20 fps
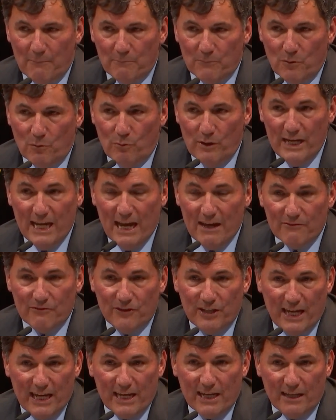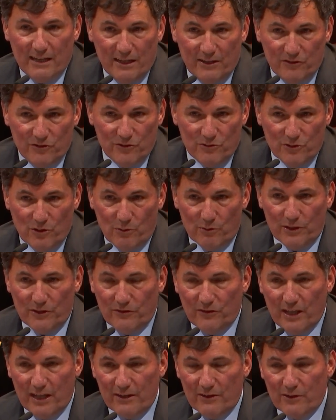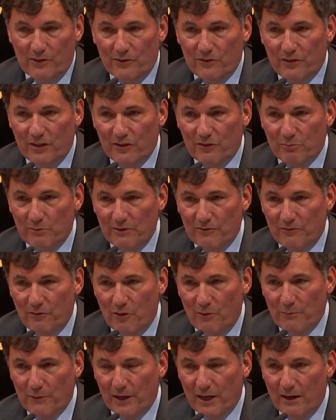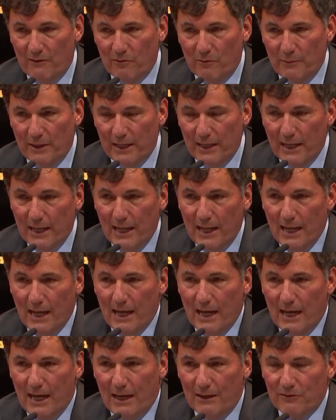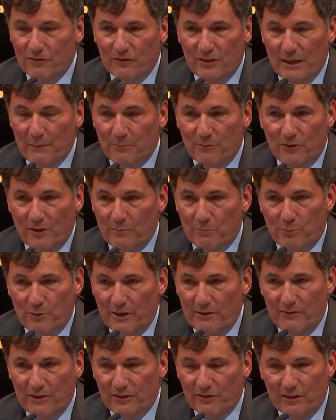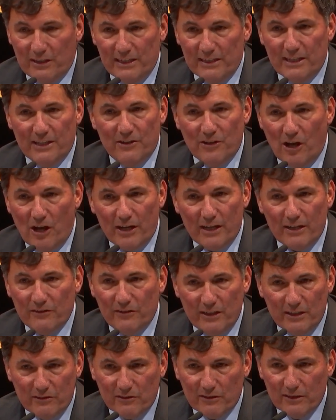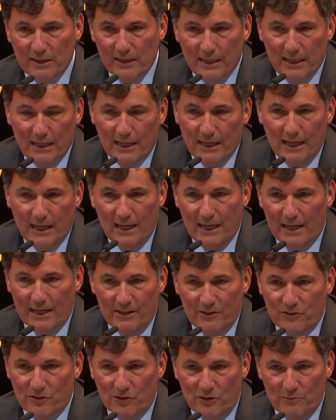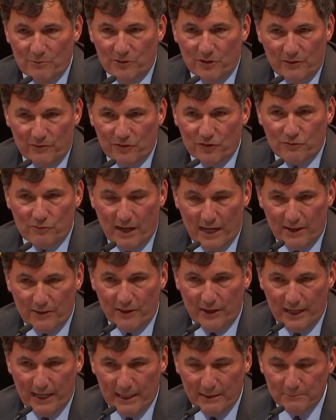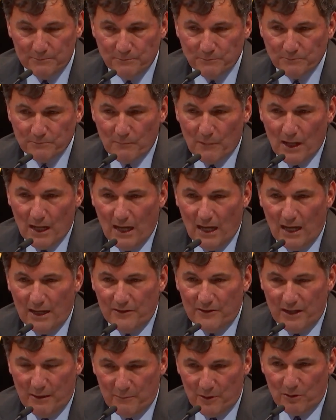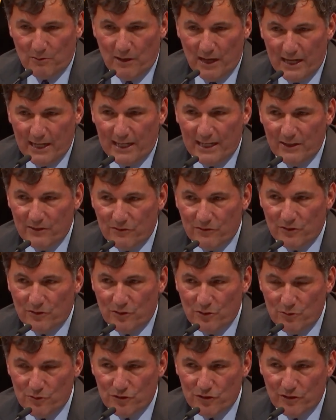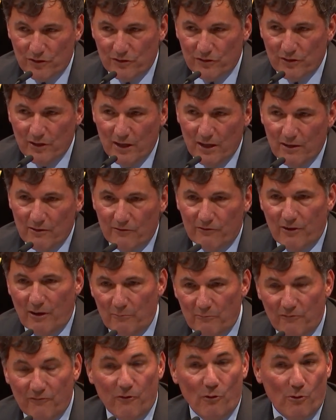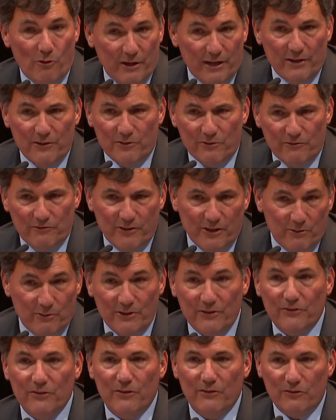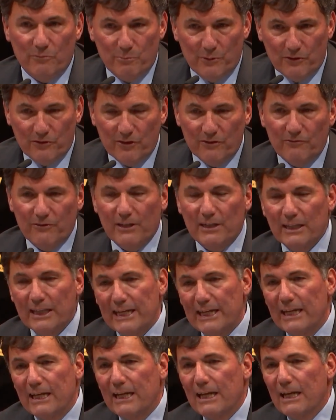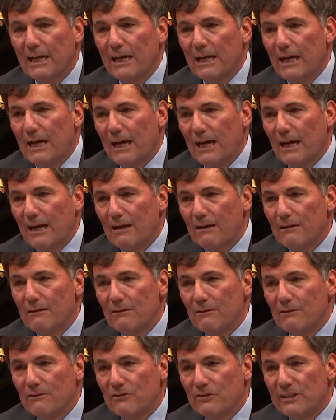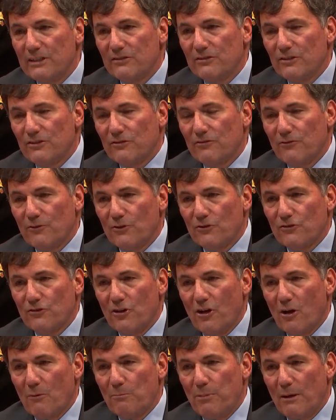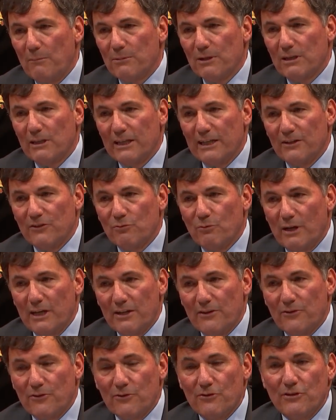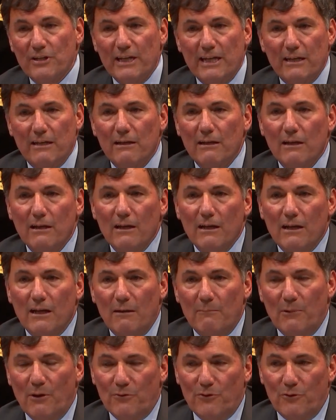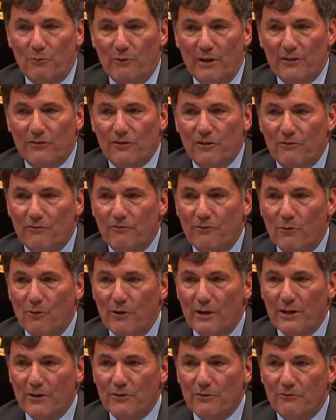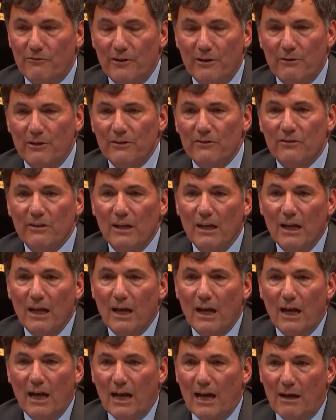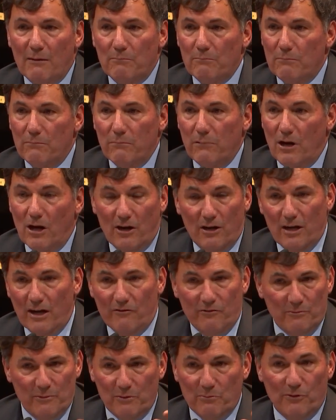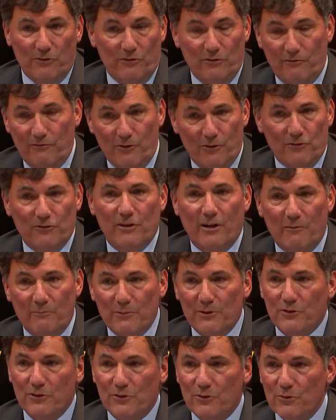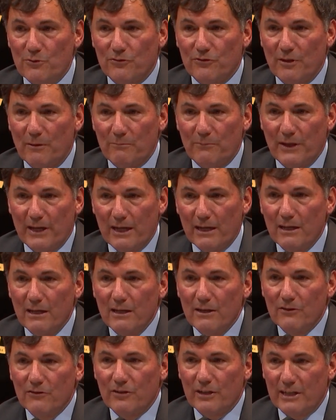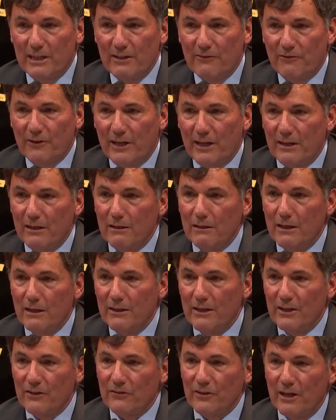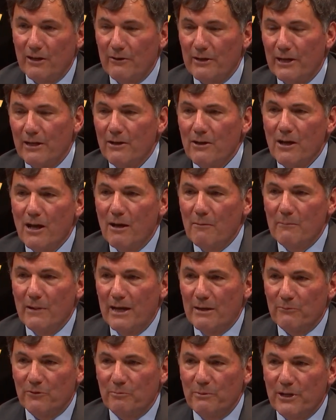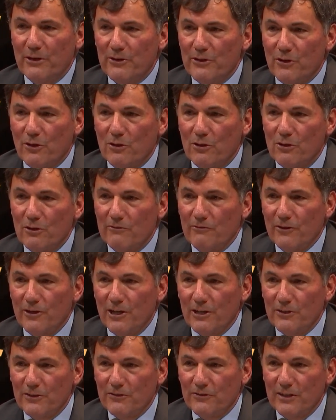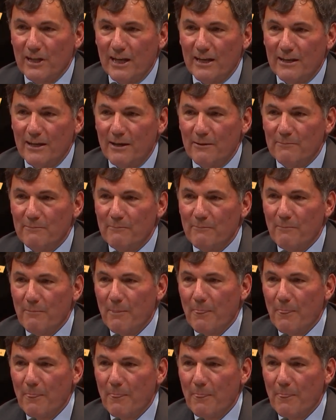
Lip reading: We have taken, as you noted, Senator, since we formed the government, steps that previously did not exist in terms of strengthening democratic institutions from foreign interference specifically. CSIS first talked publicly in 2013 about the risk of foreign interference. Our government was the first government to do something significant in this area. Madam Speaker, your clerk forgot to stand up.